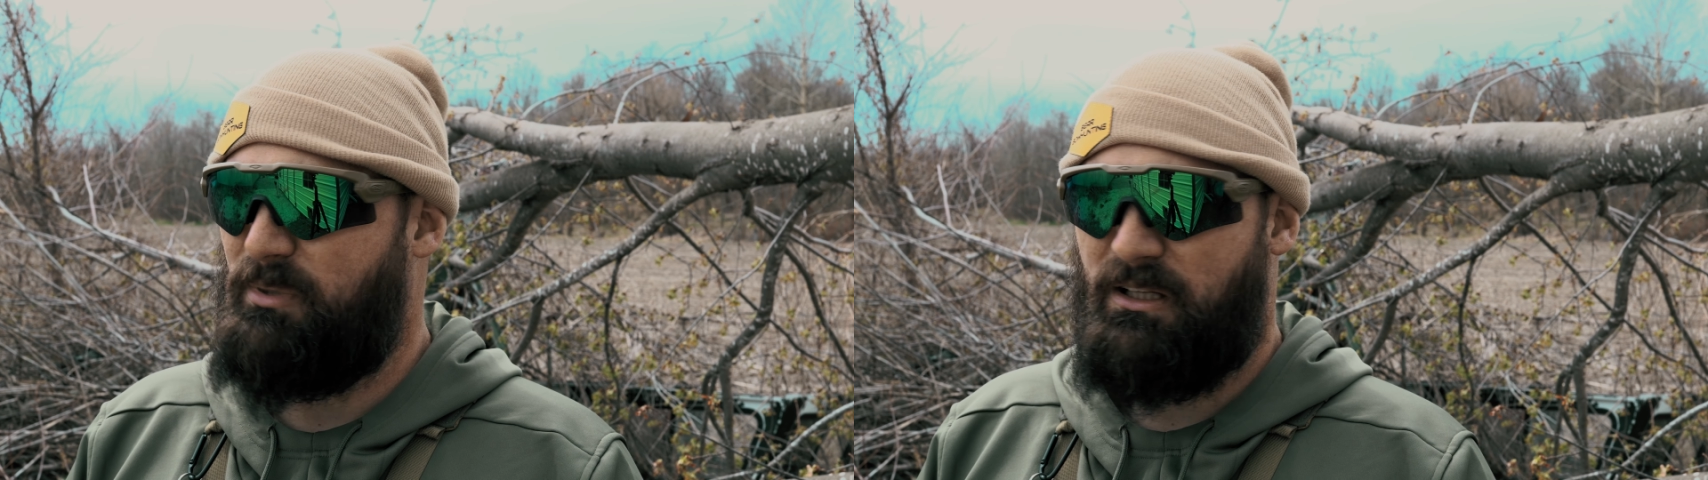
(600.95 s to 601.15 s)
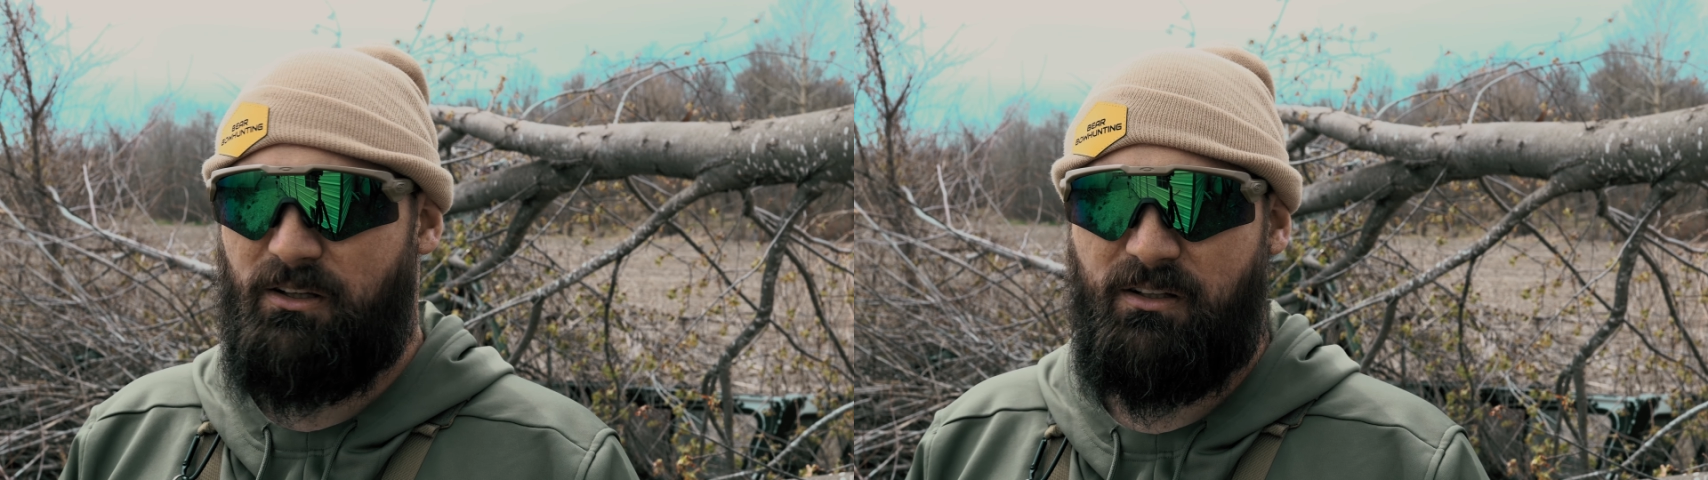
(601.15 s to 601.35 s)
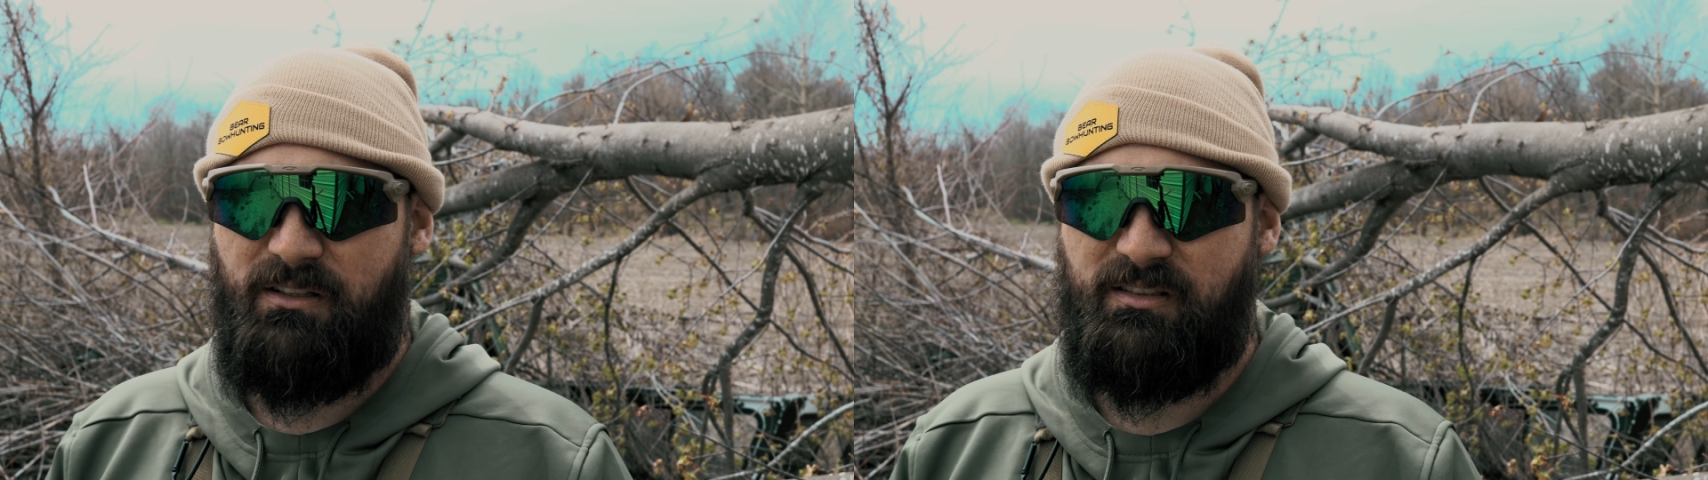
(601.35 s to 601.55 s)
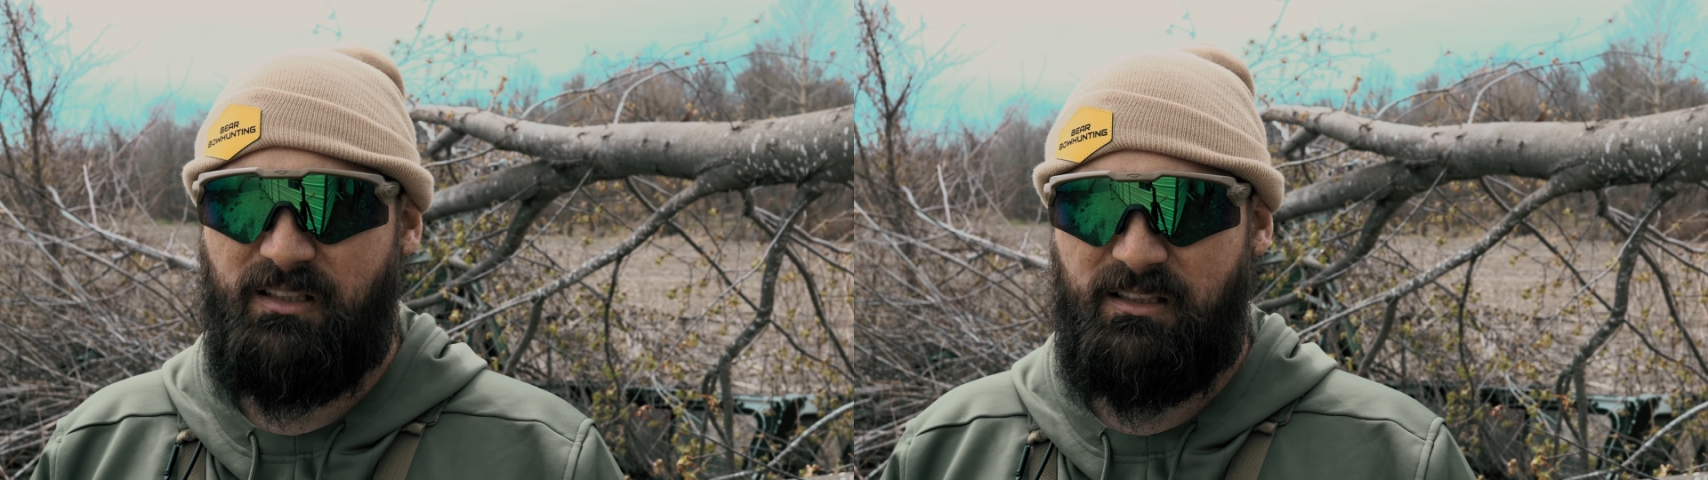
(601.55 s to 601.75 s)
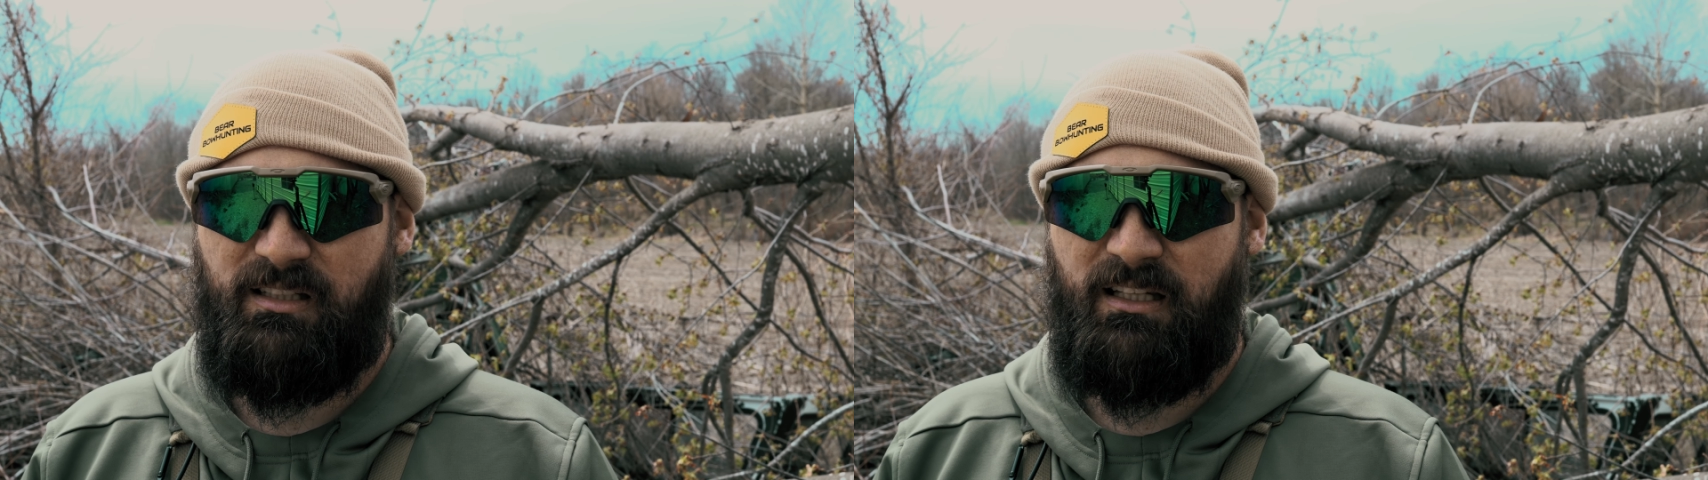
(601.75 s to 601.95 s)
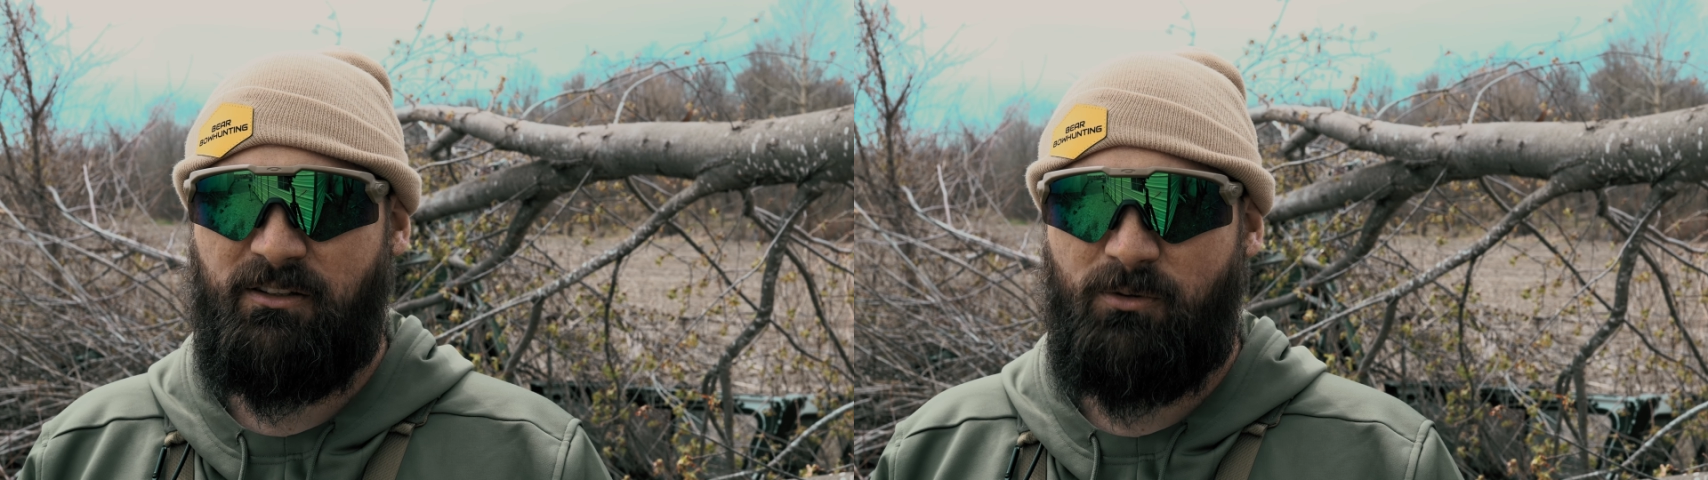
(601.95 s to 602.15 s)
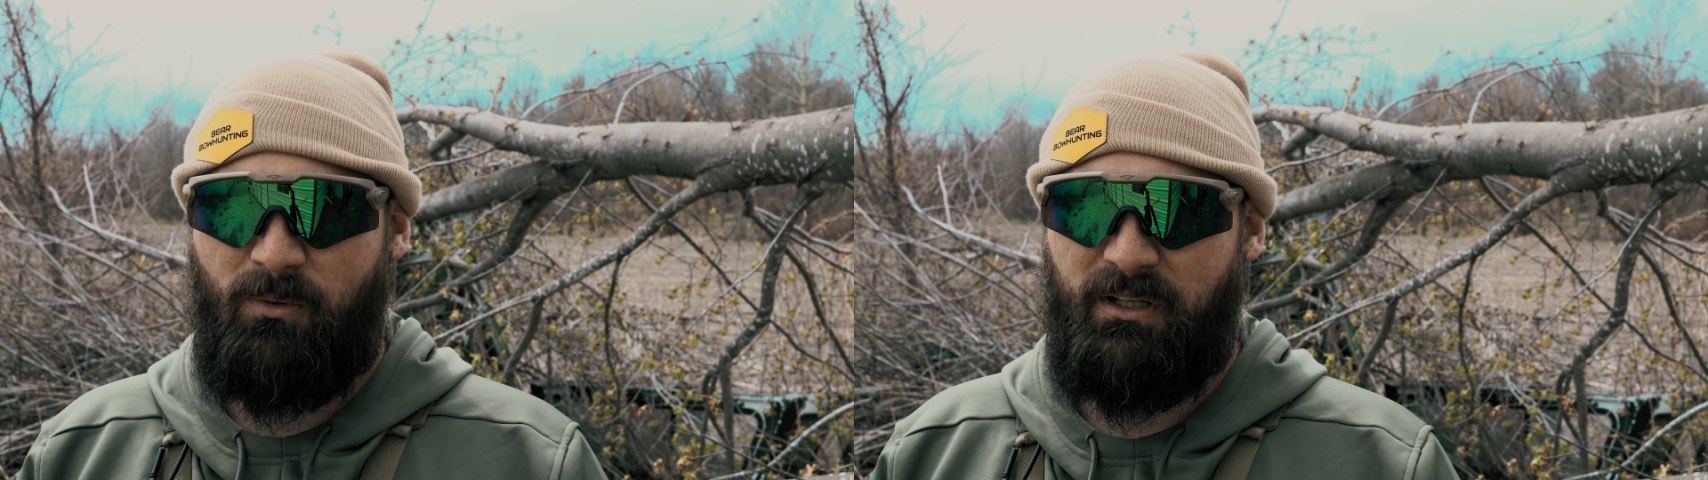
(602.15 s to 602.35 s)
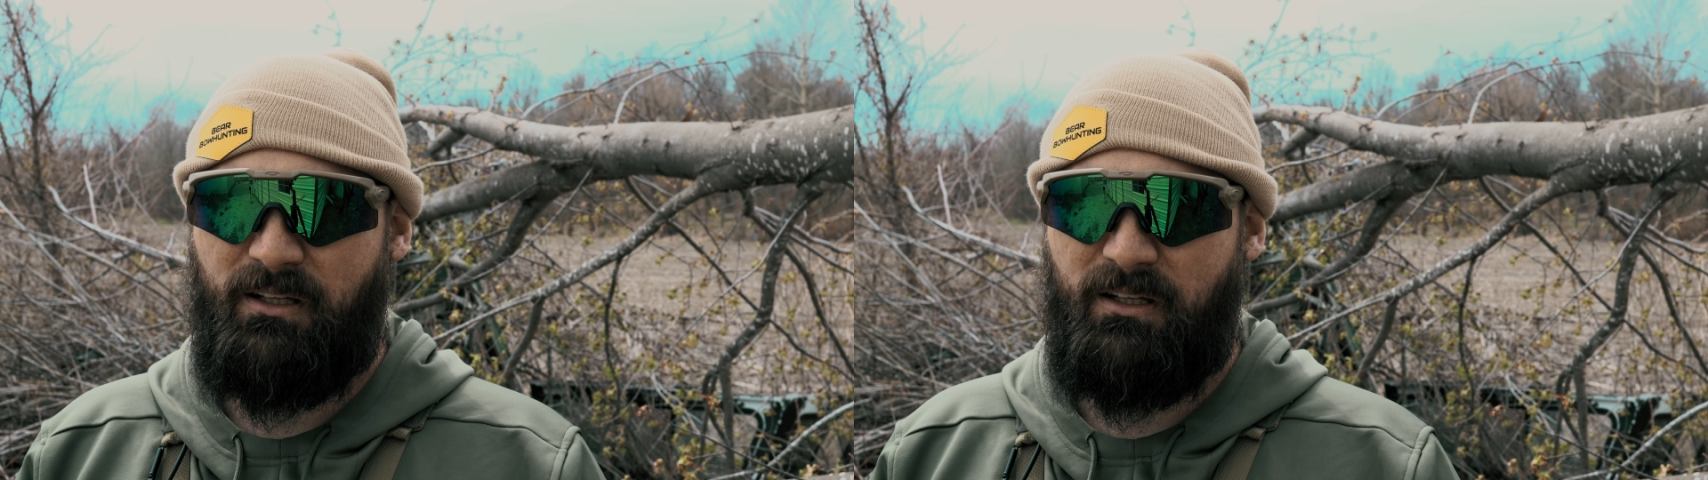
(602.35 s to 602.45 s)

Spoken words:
be good to 16 to 20